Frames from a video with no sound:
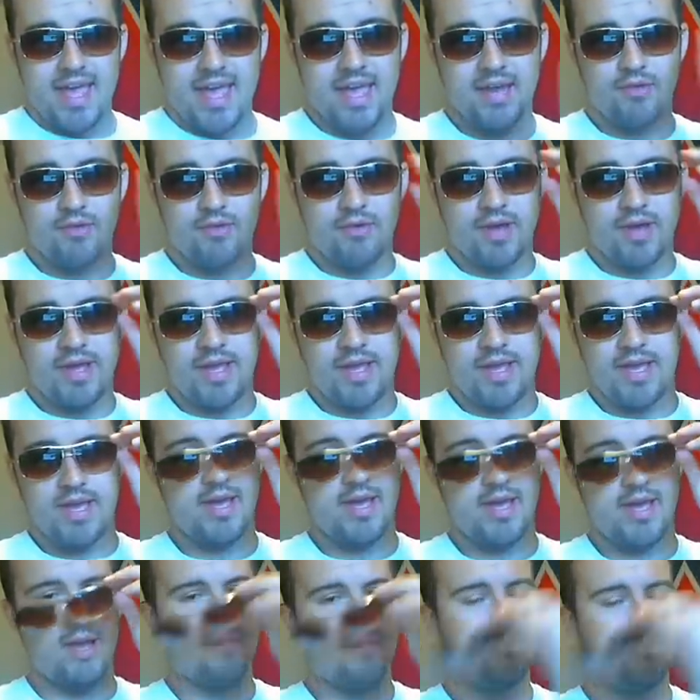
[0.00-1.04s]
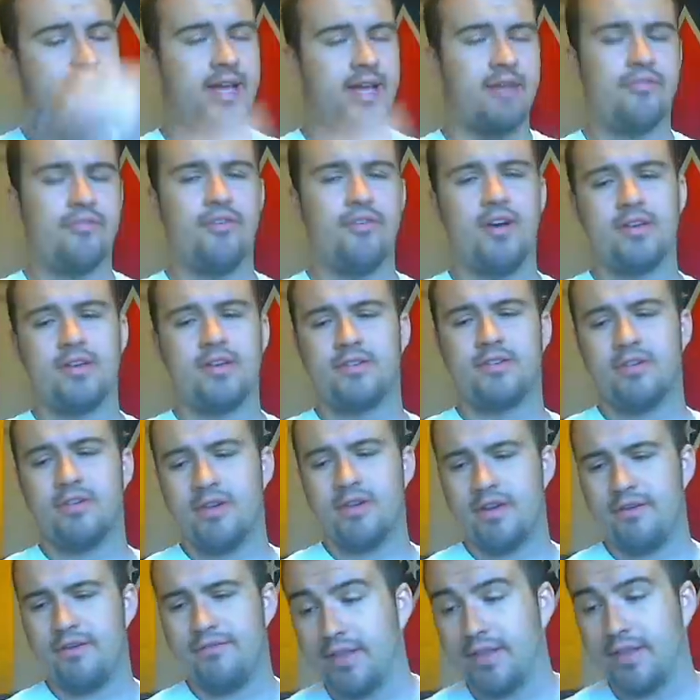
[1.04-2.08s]
Anyway, I'm Zach Foster,
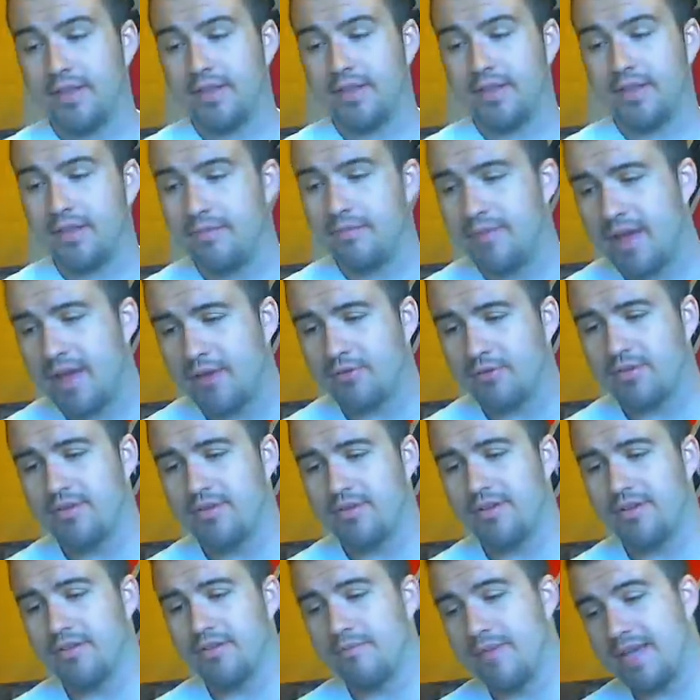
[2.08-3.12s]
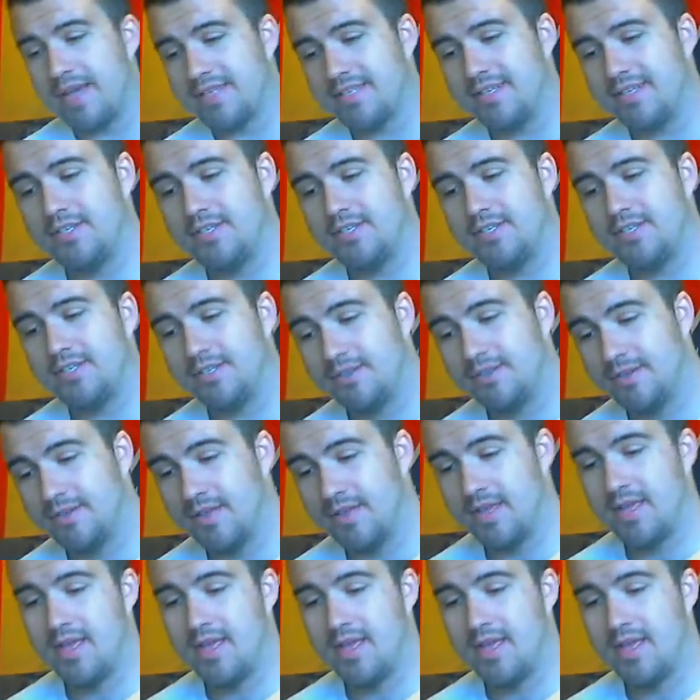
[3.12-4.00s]
finally back with another message.